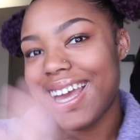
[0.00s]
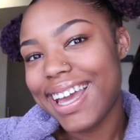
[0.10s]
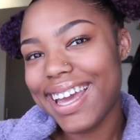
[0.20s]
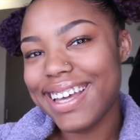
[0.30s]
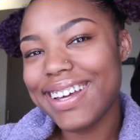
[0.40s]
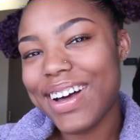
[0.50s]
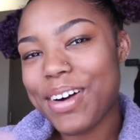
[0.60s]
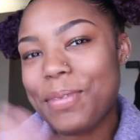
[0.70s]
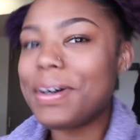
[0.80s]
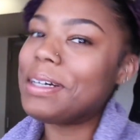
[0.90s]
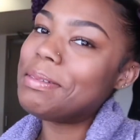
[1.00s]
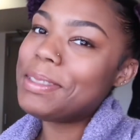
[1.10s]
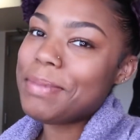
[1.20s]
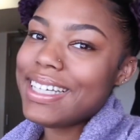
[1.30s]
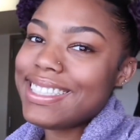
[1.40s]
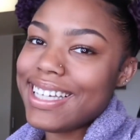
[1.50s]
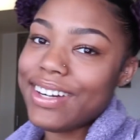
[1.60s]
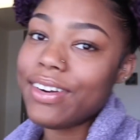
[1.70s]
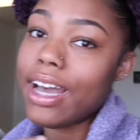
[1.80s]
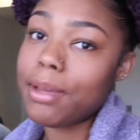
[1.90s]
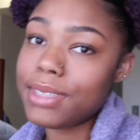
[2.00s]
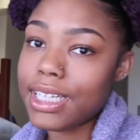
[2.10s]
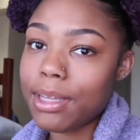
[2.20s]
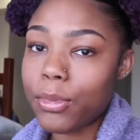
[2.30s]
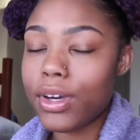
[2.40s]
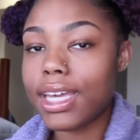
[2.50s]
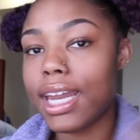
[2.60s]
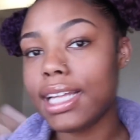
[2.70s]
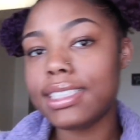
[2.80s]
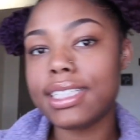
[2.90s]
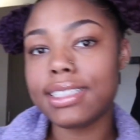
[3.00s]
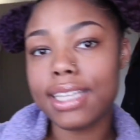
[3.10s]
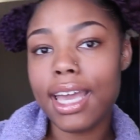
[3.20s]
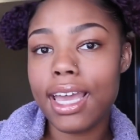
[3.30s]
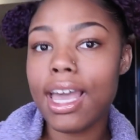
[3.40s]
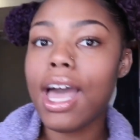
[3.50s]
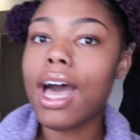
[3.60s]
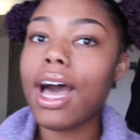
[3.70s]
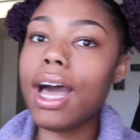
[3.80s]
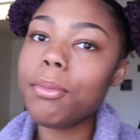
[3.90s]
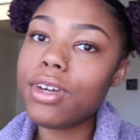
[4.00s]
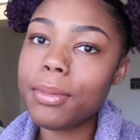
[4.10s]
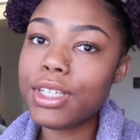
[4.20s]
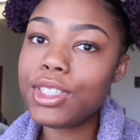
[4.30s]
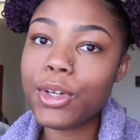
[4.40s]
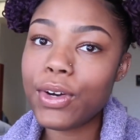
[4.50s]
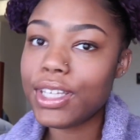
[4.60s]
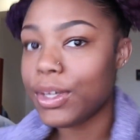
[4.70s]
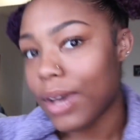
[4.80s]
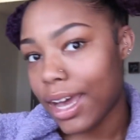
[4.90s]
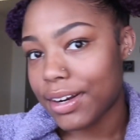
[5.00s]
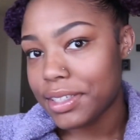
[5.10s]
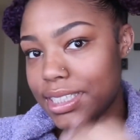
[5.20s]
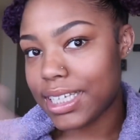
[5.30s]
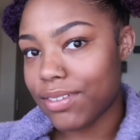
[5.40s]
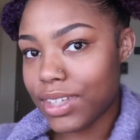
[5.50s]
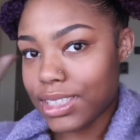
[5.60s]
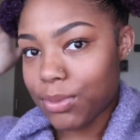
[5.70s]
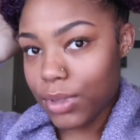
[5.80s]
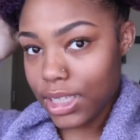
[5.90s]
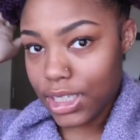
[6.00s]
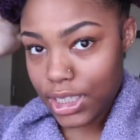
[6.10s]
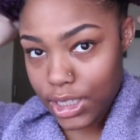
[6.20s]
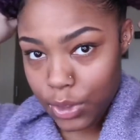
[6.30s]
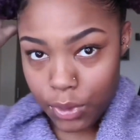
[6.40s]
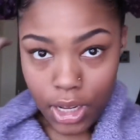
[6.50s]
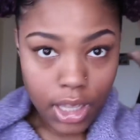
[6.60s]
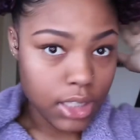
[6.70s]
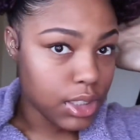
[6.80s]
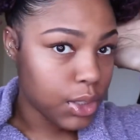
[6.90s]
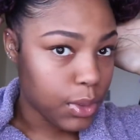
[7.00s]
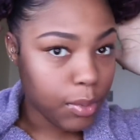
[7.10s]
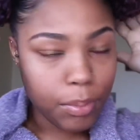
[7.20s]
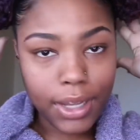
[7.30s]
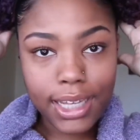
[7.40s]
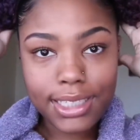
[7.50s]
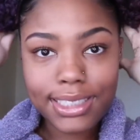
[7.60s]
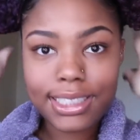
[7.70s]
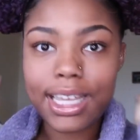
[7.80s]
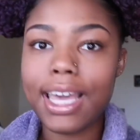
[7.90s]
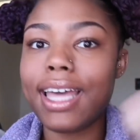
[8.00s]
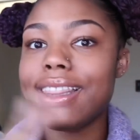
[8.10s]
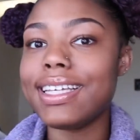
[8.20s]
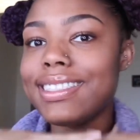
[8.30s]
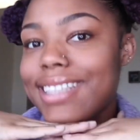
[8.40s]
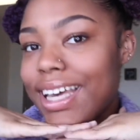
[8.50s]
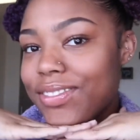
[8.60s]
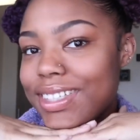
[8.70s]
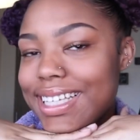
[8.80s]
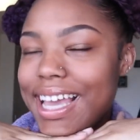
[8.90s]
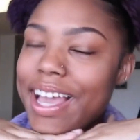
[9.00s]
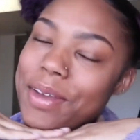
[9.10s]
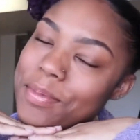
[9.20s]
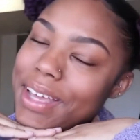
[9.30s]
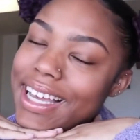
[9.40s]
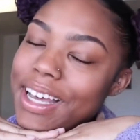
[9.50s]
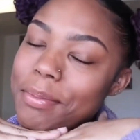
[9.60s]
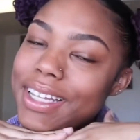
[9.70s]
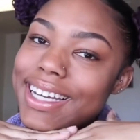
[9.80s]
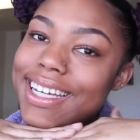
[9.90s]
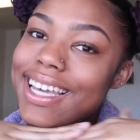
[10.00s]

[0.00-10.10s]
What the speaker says: Hey y'all, welcome to my channel. I'm Jaelen Morgan, and today I'm going to be showing you how to achieve these really cute two buns and this everyday makeup look.